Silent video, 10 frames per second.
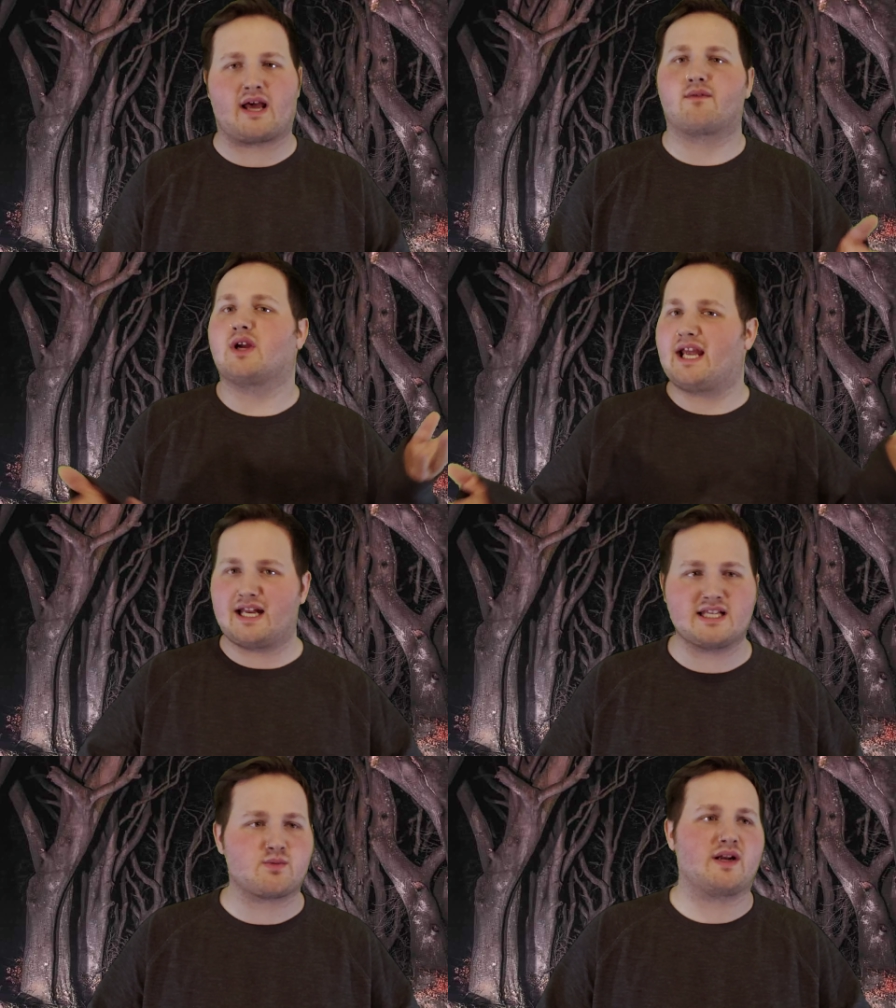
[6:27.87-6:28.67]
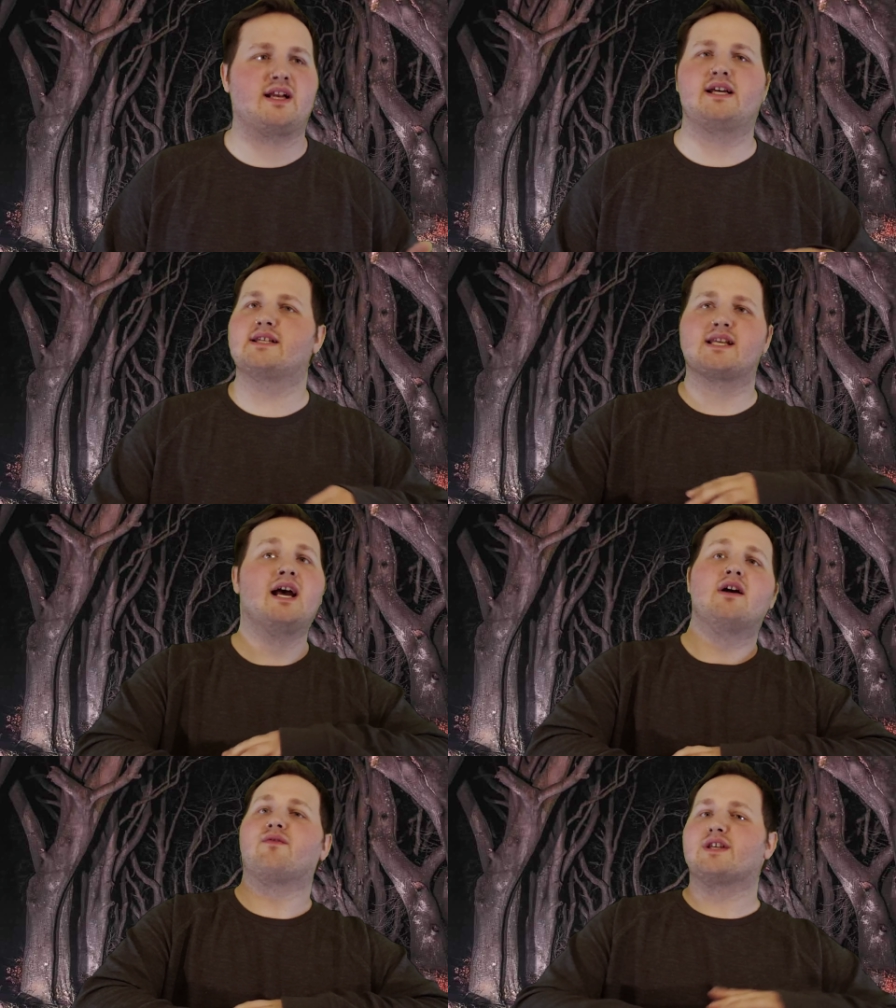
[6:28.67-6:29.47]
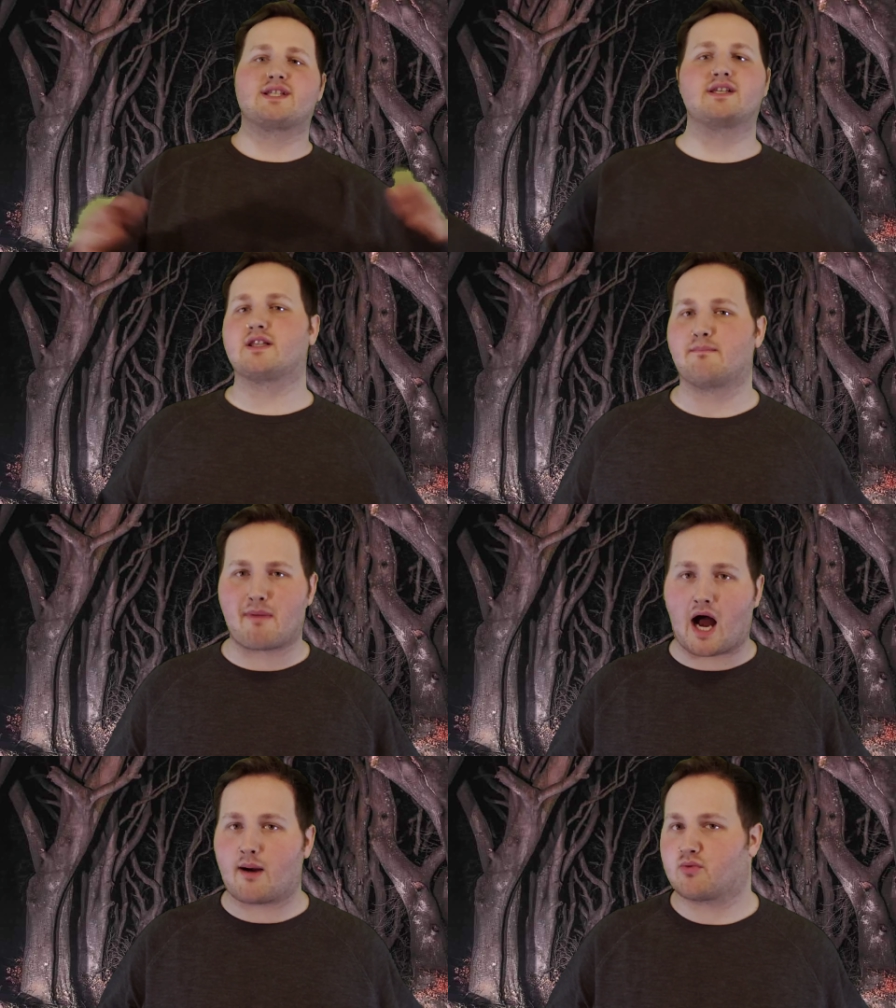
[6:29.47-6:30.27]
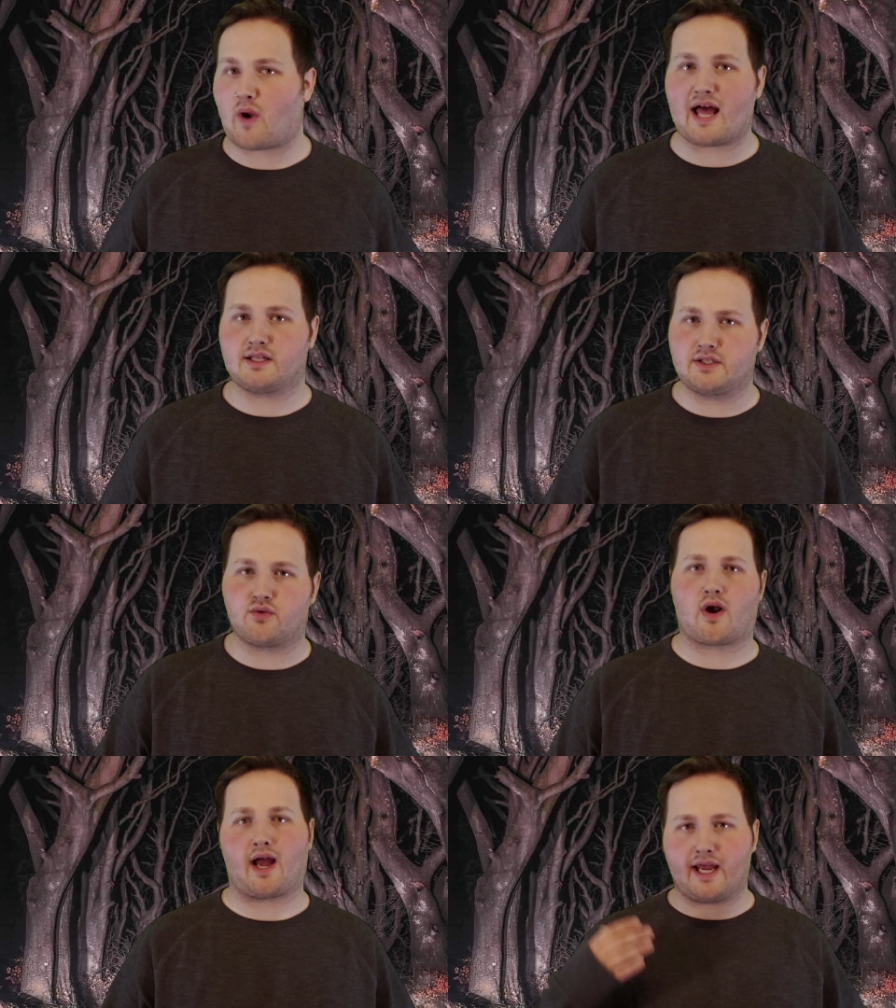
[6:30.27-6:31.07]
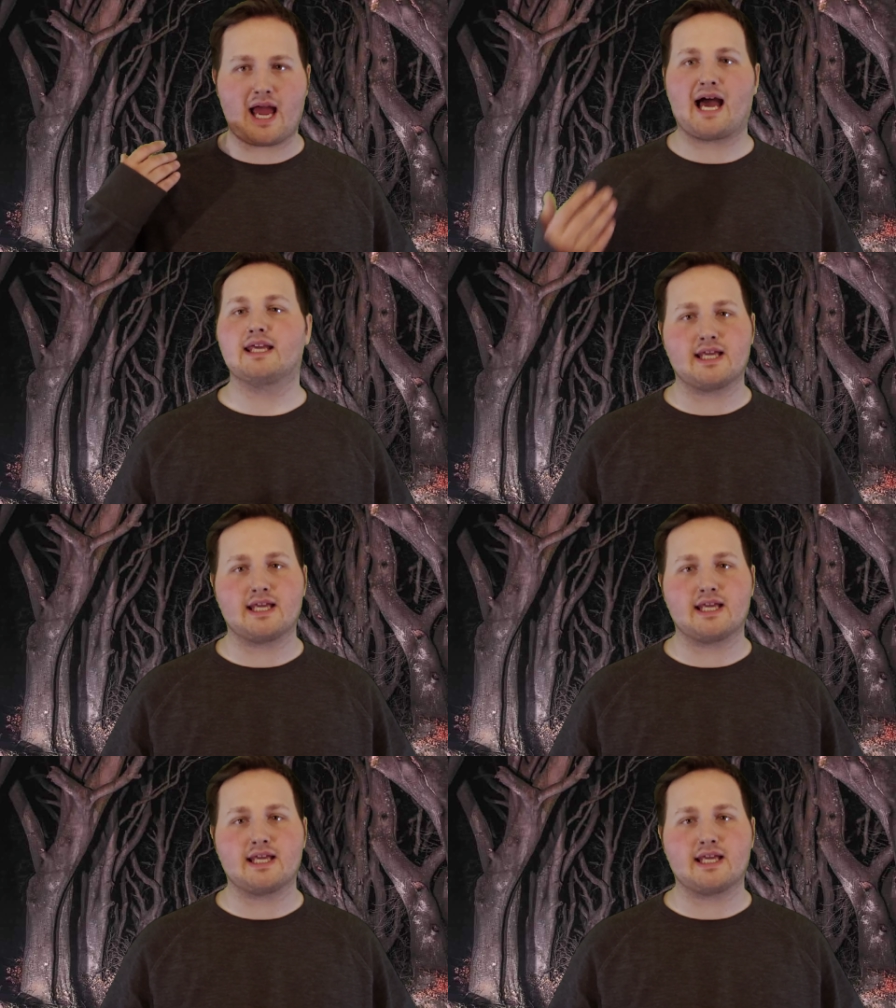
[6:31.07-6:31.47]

whatever. It is what it is. This is the mob rally cry.